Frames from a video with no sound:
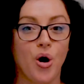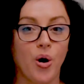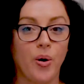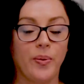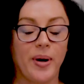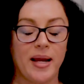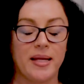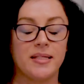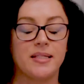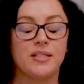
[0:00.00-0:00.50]

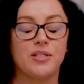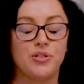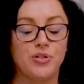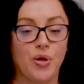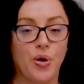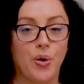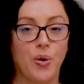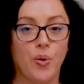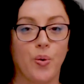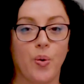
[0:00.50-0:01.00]
All right,
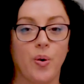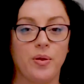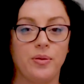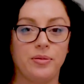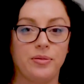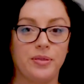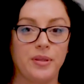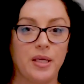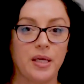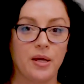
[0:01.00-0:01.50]
so
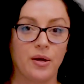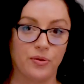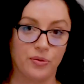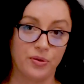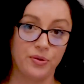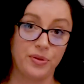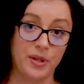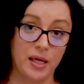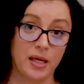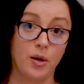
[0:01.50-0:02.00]
the
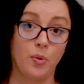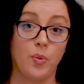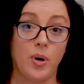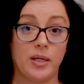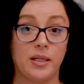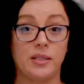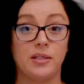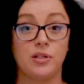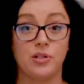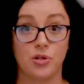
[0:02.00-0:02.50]
other thing I
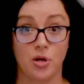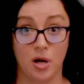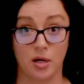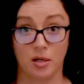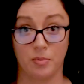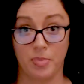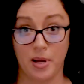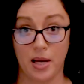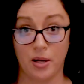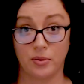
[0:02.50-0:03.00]
wanted to
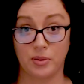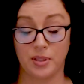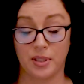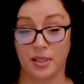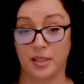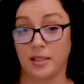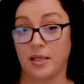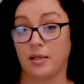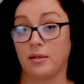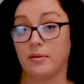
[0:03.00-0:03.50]
talk about
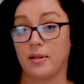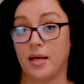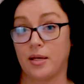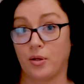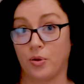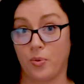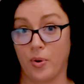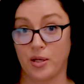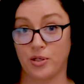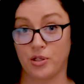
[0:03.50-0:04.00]
that I get a
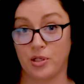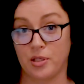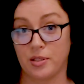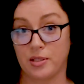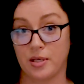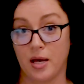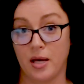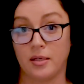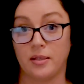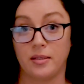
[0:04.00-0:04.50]
lot of
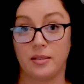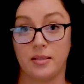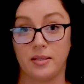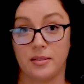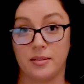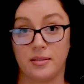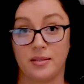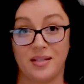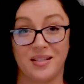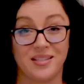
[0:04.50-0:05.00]
questions on
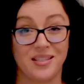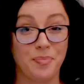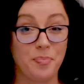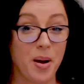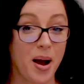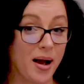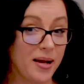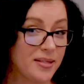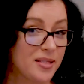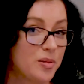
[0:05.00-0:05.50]
is is it
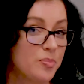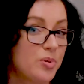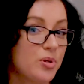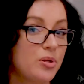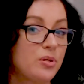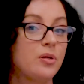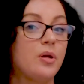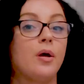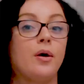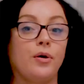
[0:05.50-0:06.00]

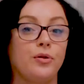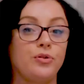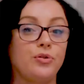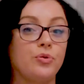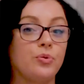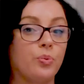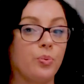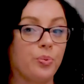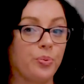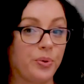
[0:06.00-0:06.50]
possible
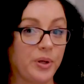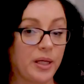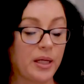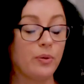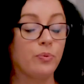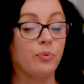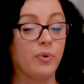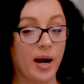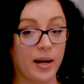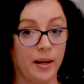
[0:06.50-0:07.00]
to
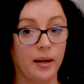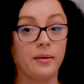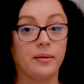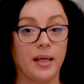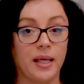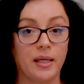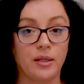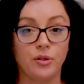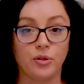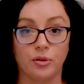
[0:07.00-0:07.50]
re
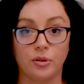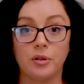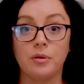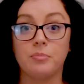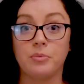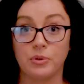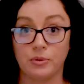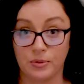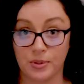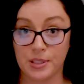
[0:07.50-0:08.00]
regulate your
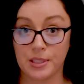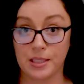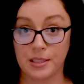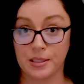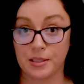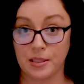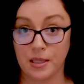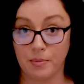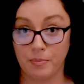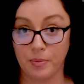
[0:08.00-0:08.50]
immune
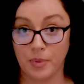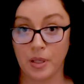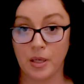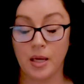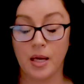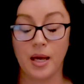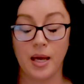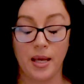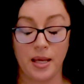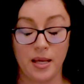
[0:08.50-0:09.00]
system?
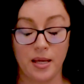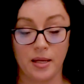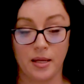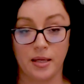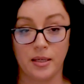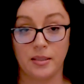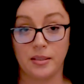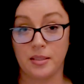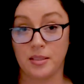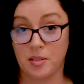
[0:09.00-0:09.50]

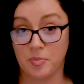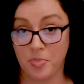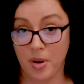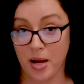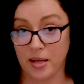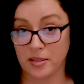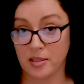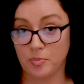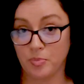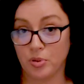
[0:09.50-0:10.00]
And is it
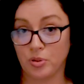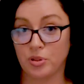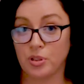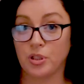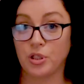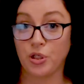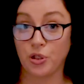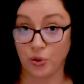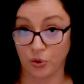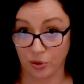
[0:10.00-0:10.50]
possible
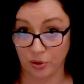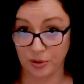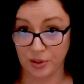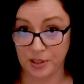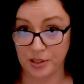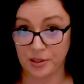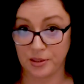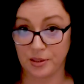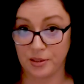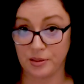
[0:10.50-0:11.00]
to cure
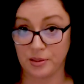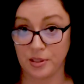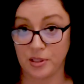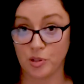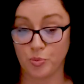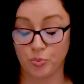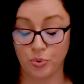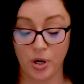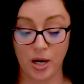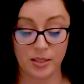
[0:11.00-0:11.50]
this
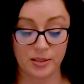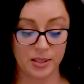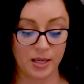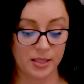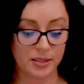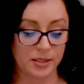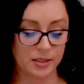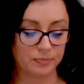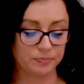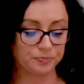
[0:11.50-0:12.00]
disease
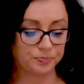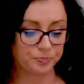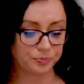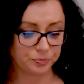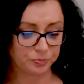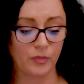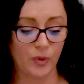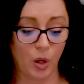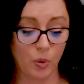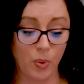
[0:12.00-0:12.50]
process?
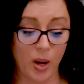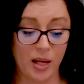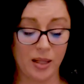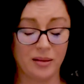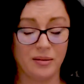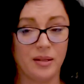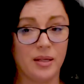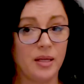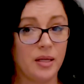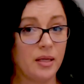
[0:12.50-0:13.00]

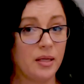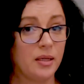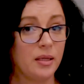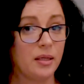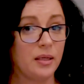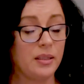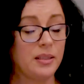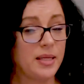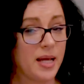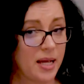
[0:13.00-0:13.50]
Well,
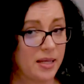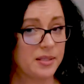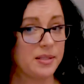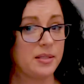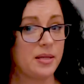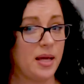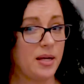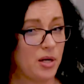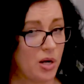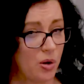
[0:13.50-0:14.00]

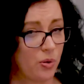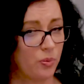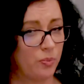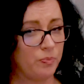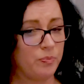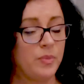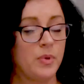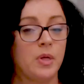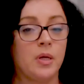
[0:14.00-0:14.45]
yes and no.